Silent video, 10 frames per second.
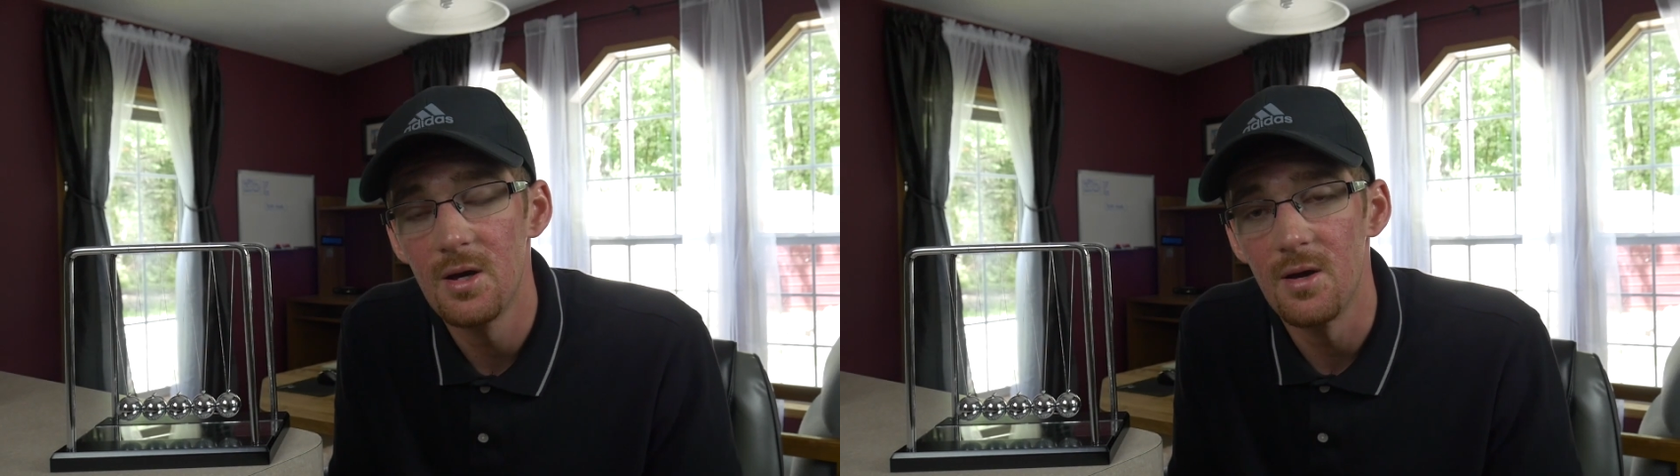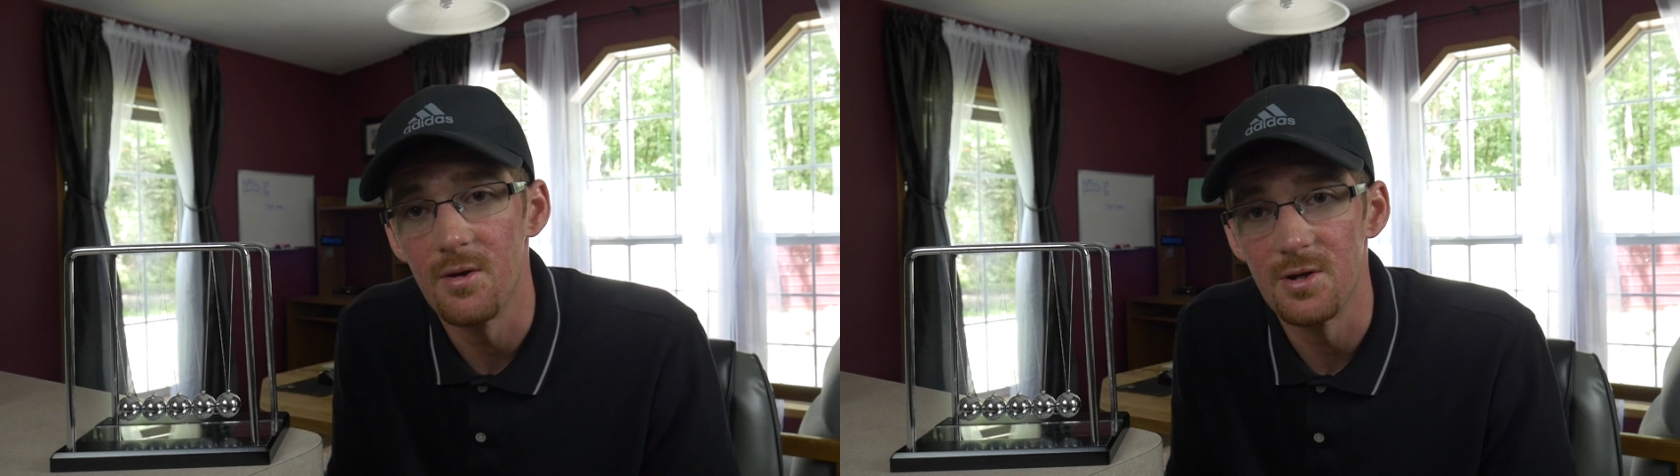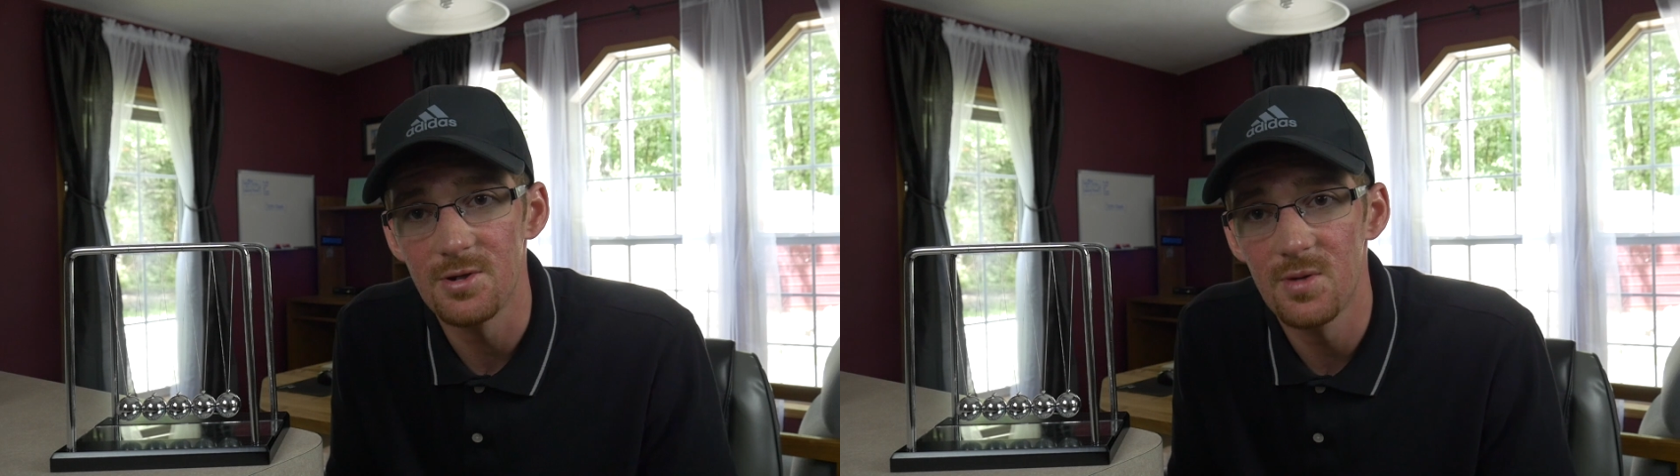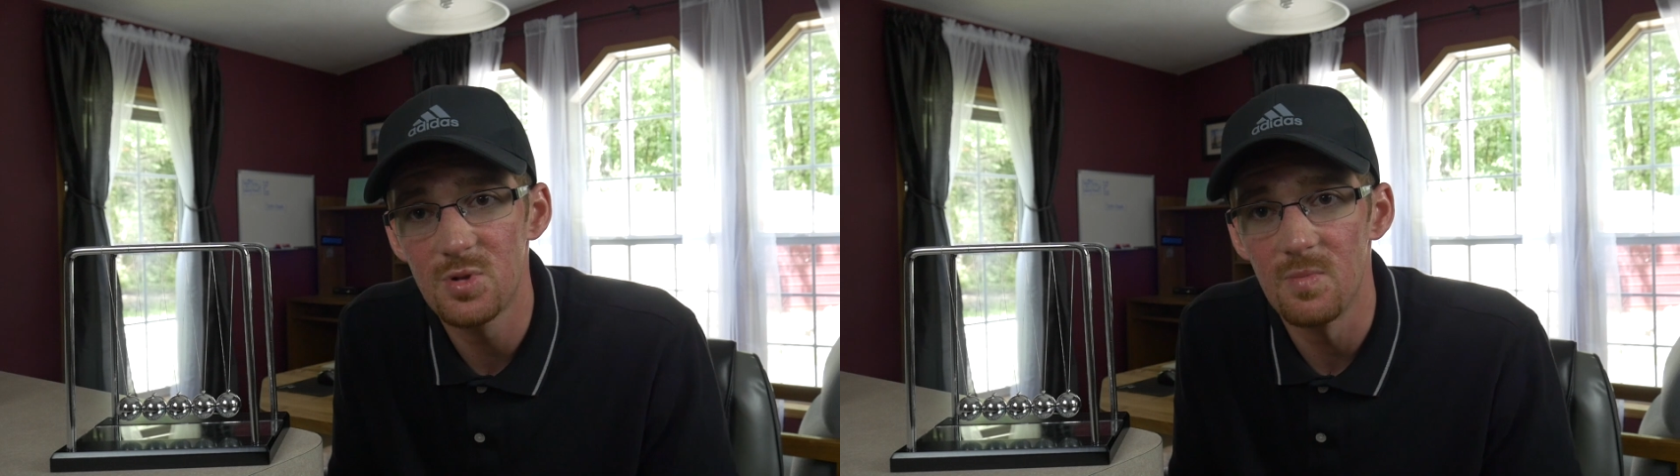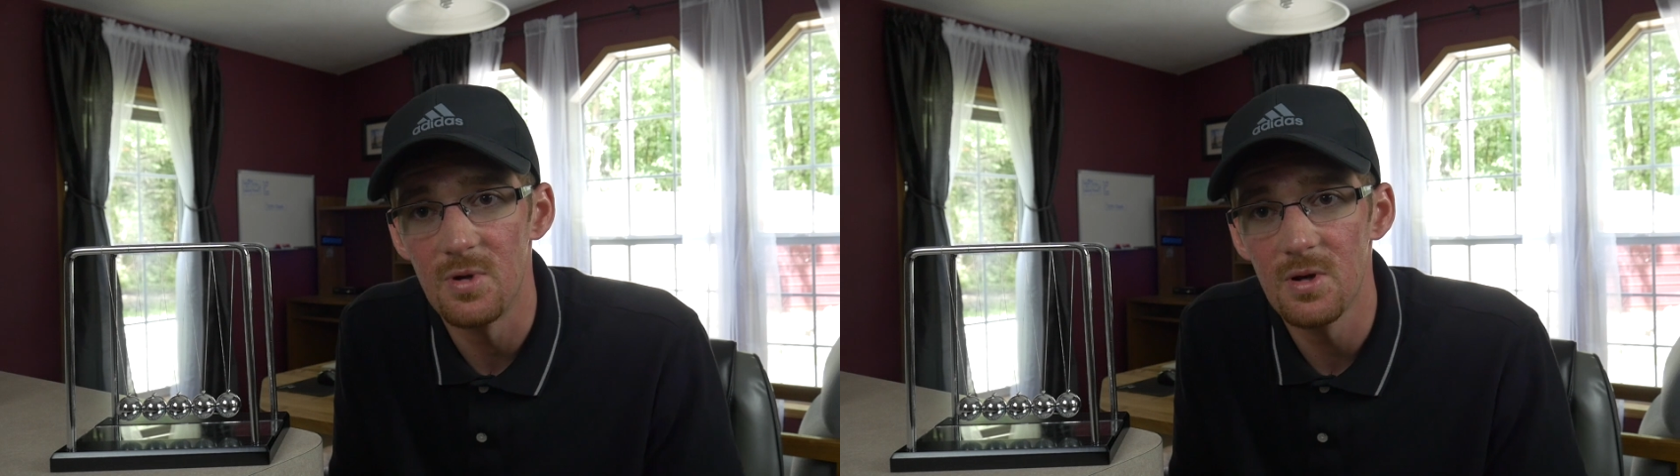in the
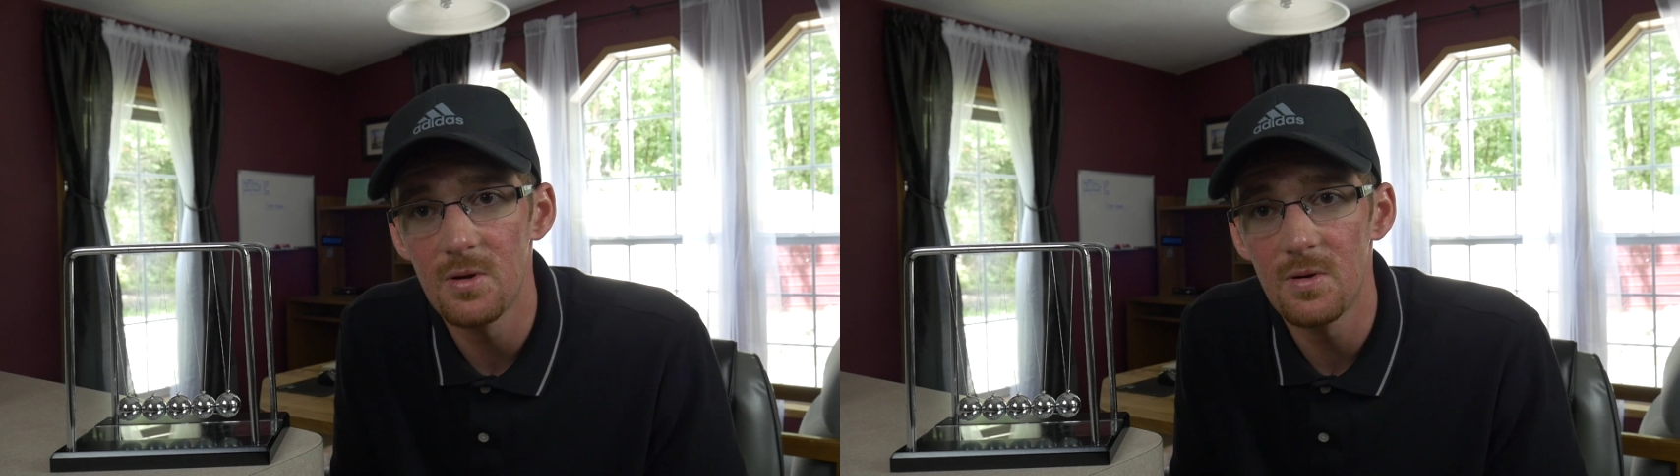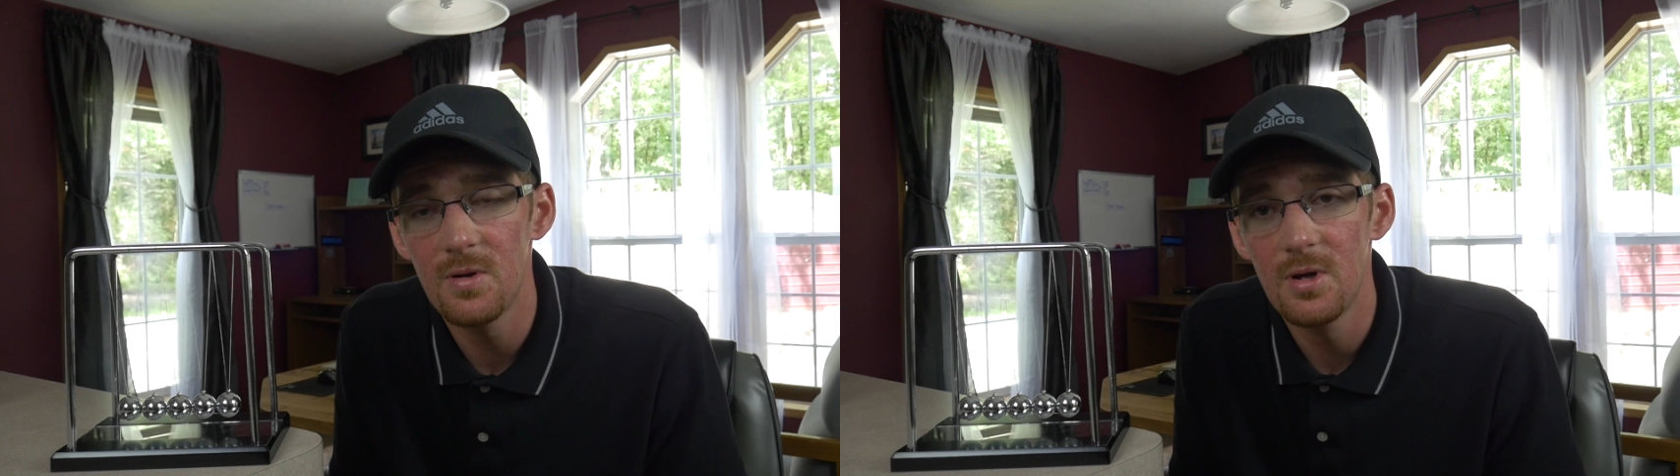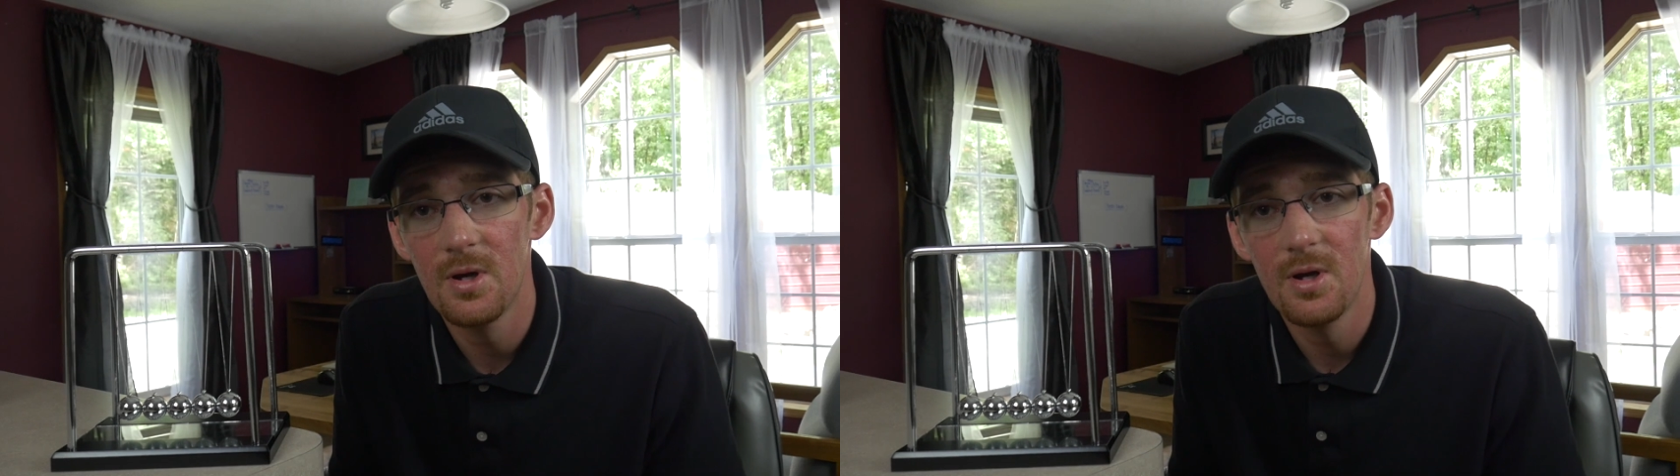description below.